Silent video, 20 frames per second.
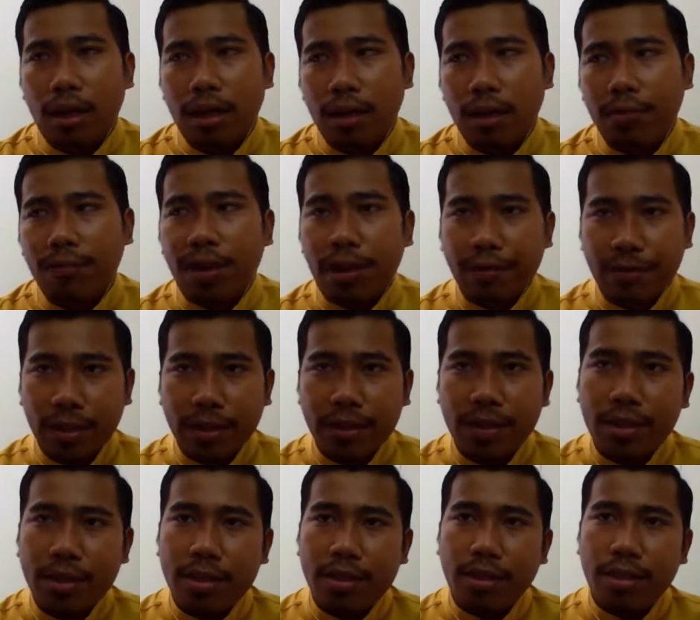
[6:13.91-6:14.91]
in 5
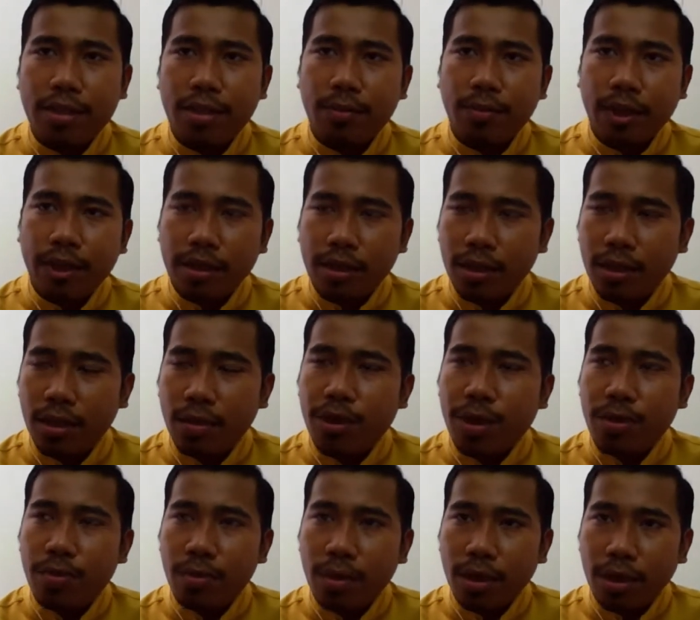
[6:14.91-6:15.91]
countries: Malaysia,
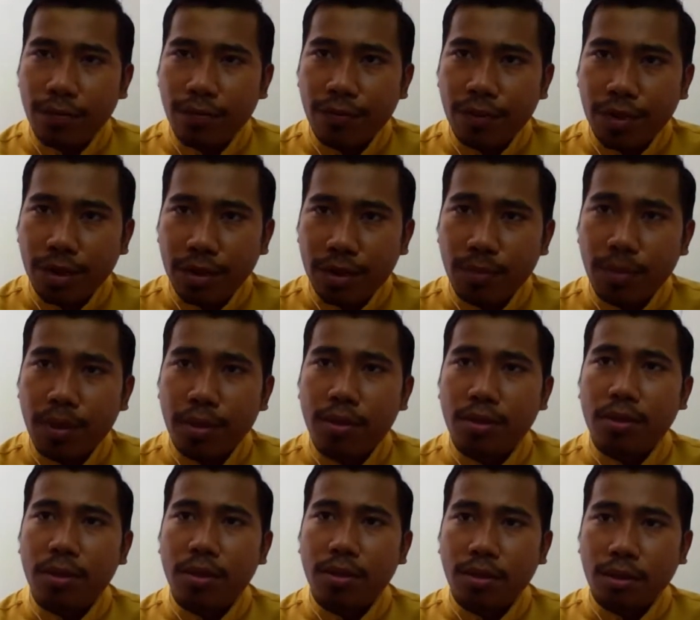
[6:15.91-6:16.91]
Myanmar,
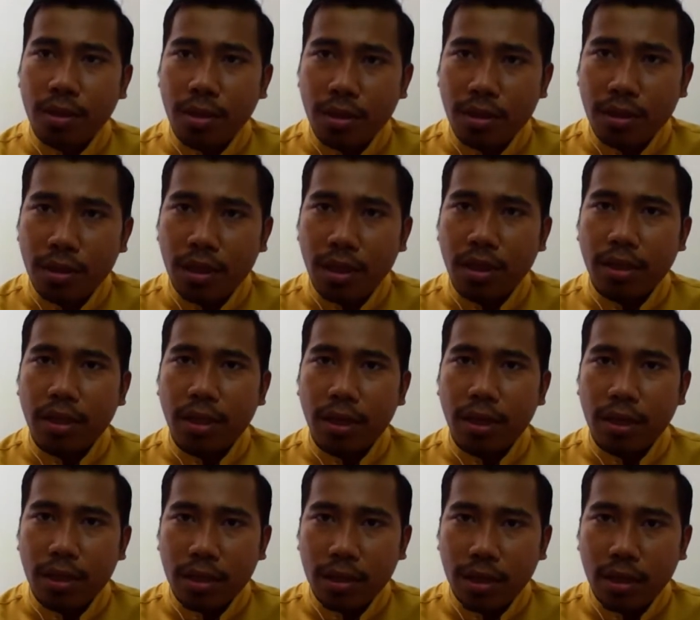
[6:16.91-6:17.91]
Philippines, Indonesia, and
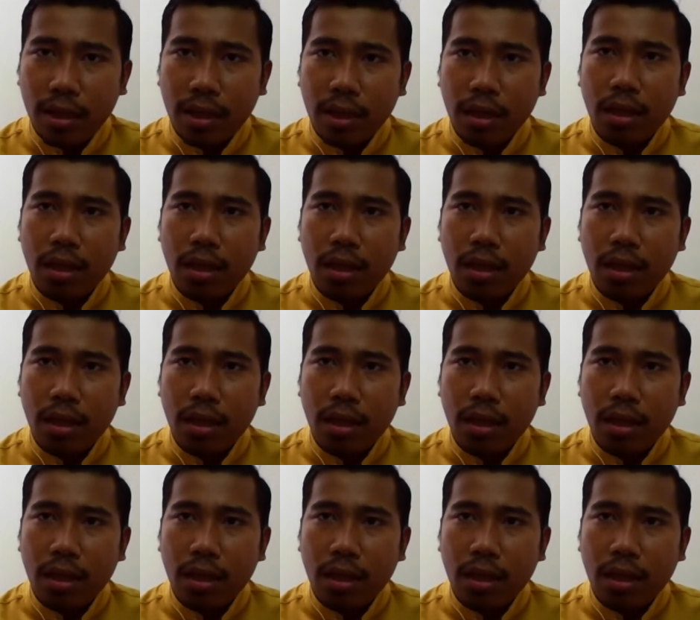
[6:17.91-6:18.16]
Thailand,